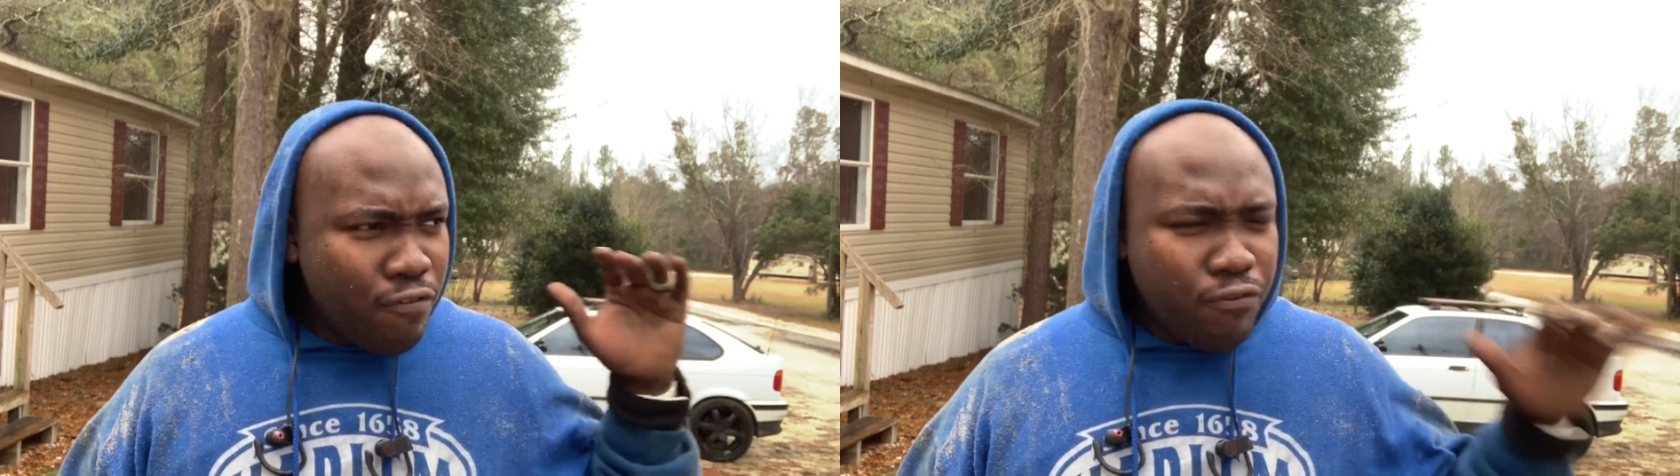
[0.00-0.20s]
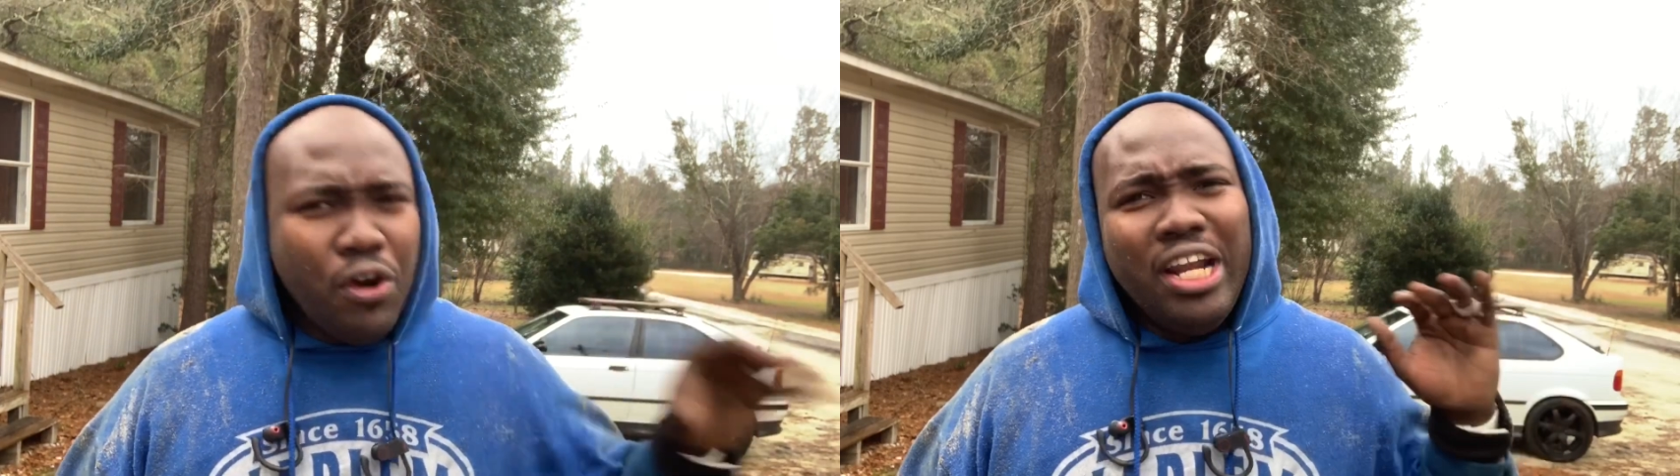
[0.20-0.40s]

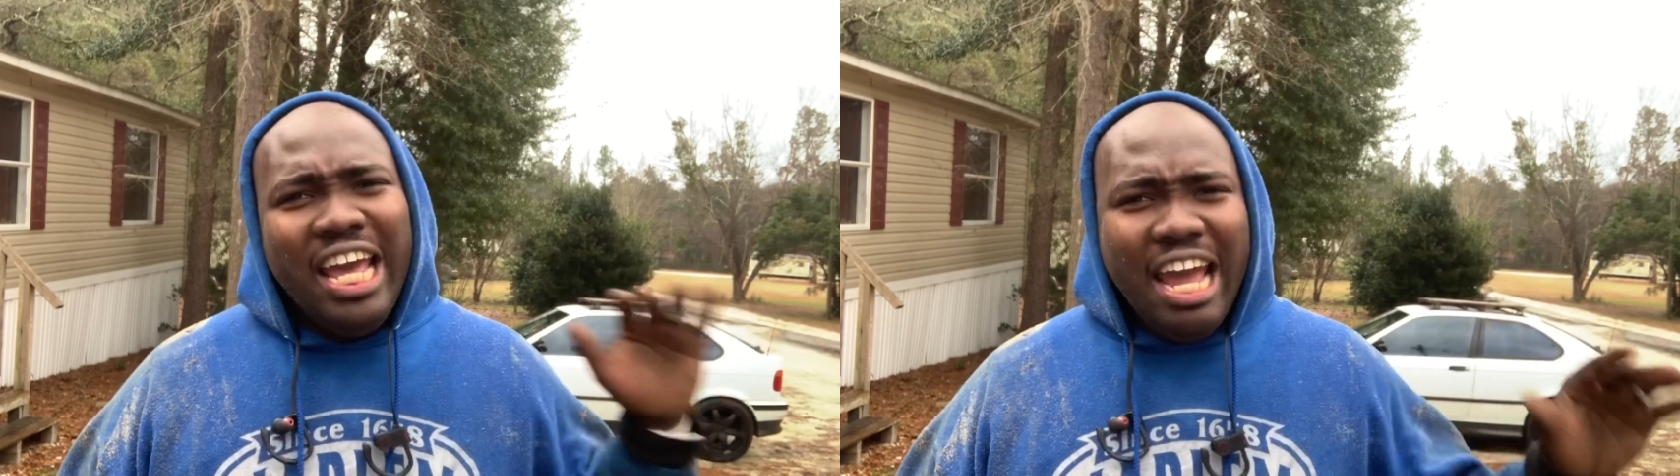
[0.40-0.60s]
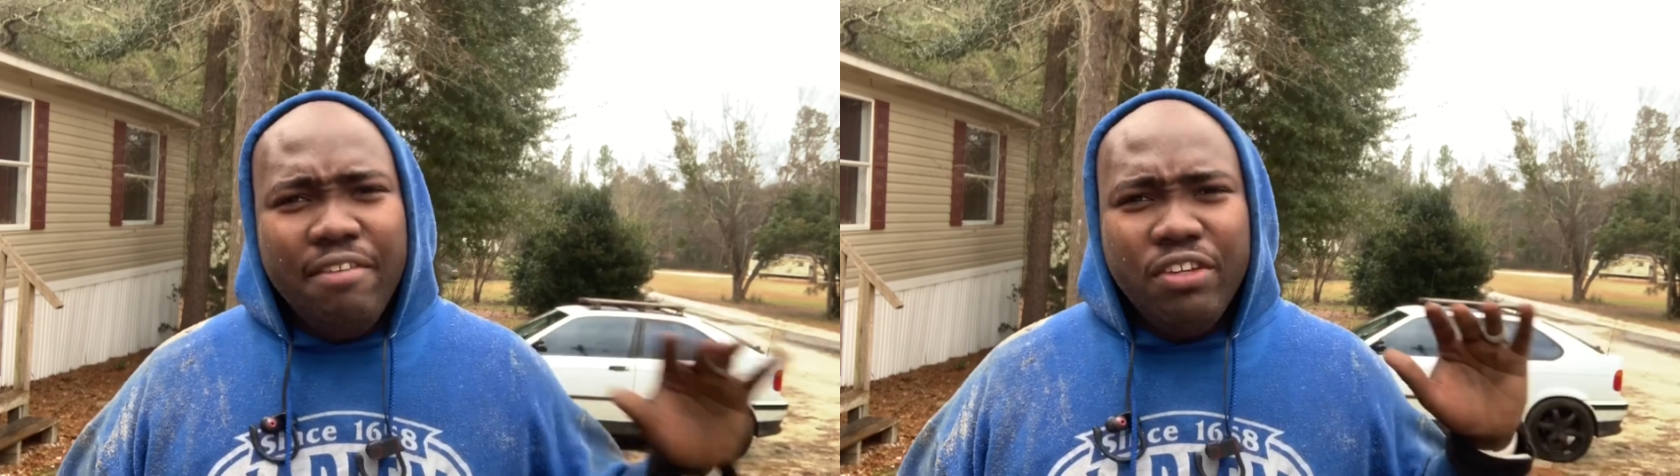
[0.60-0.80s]
front
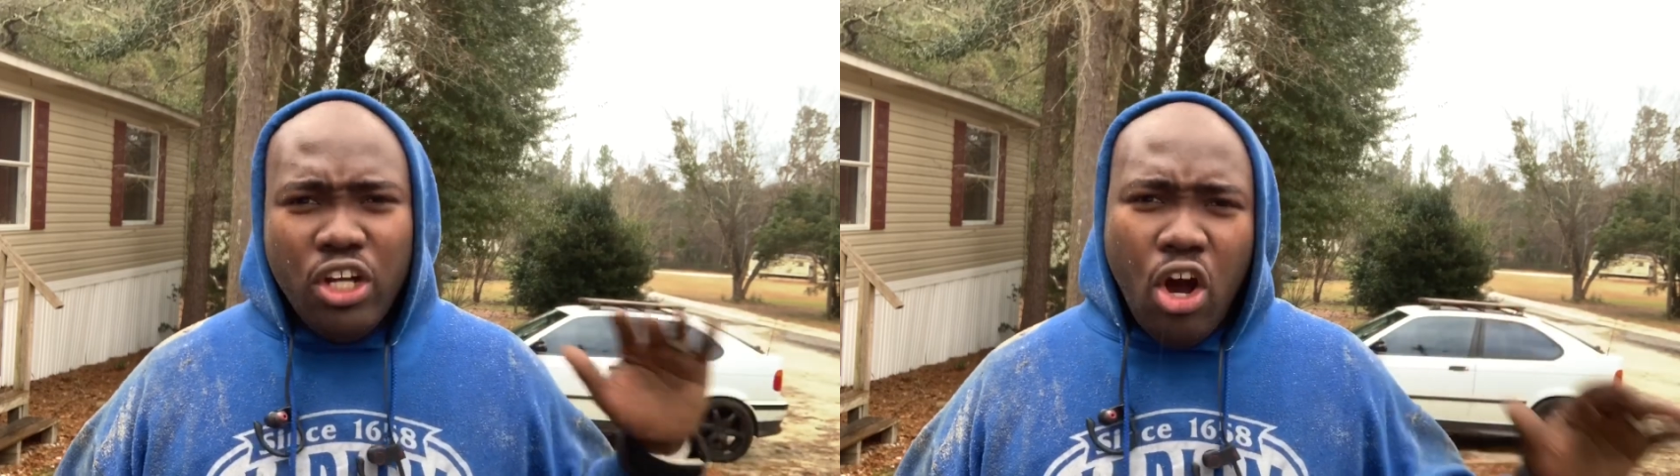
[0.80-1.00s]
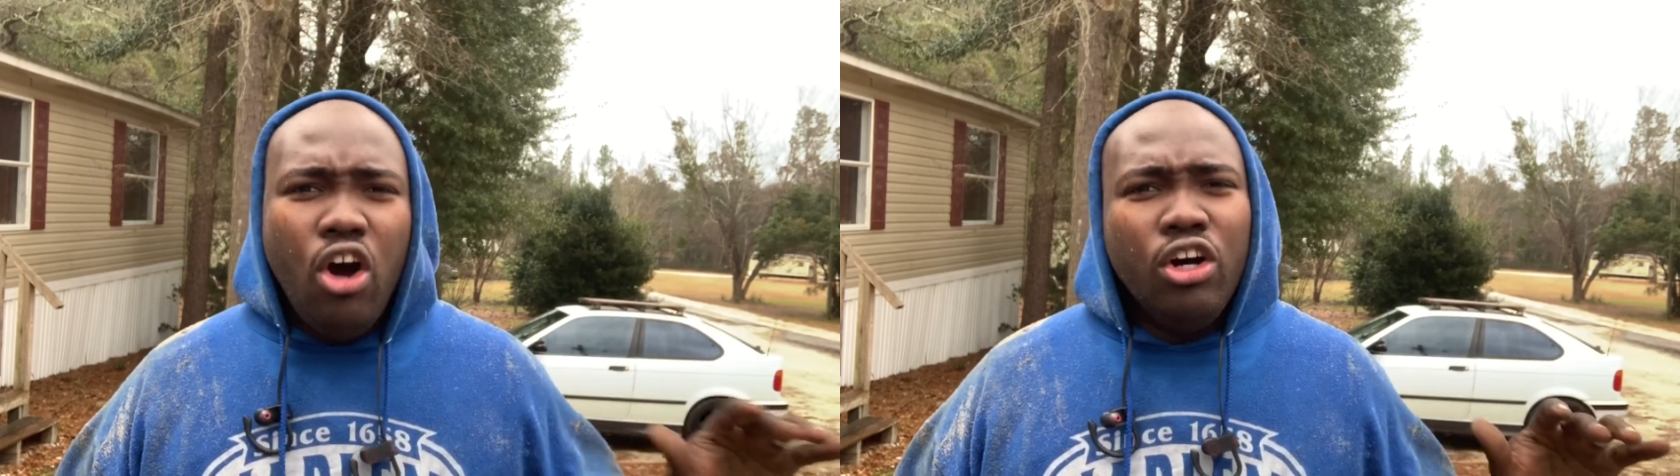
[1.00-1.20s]
heavy
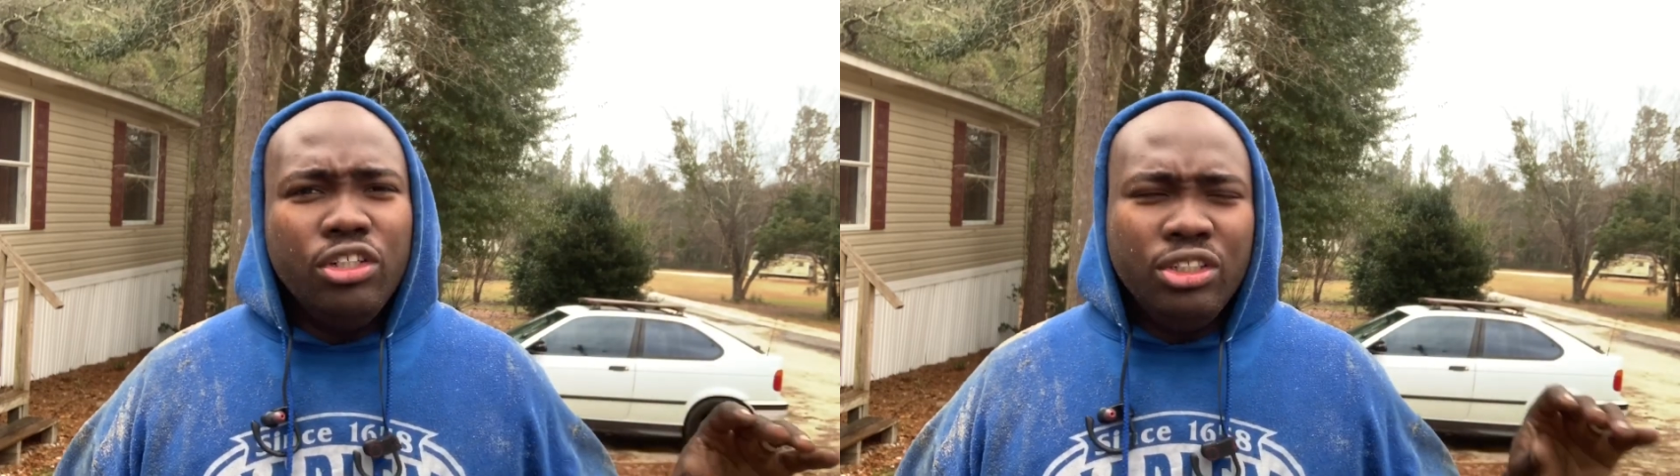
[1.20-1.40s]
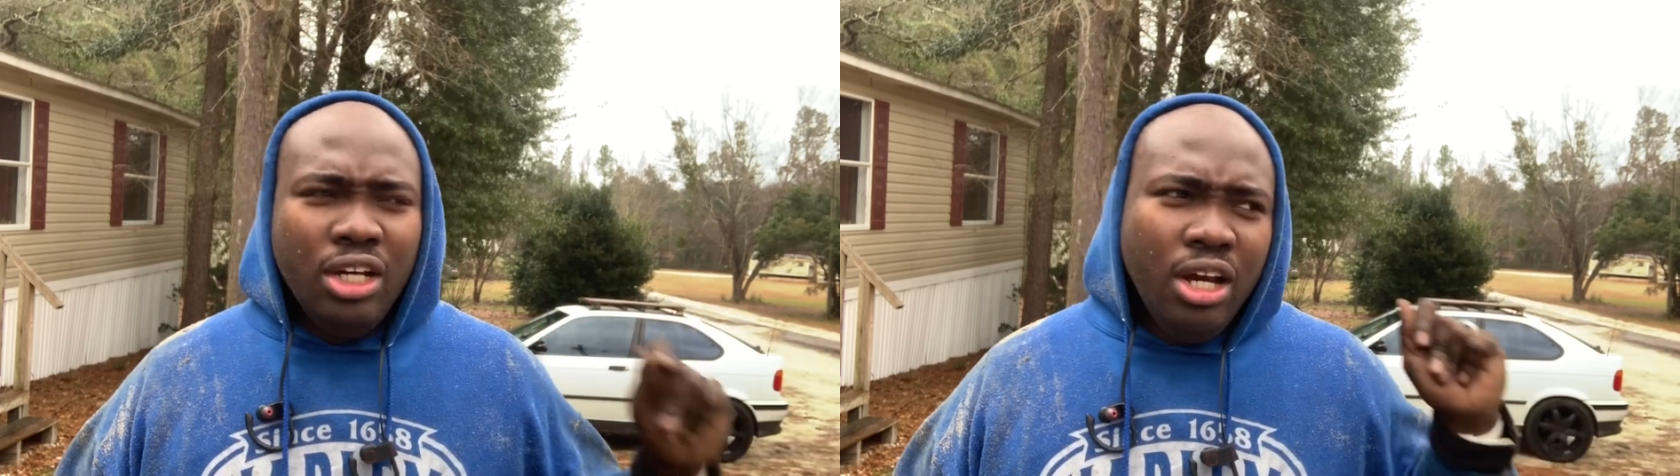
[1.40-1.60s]
cars.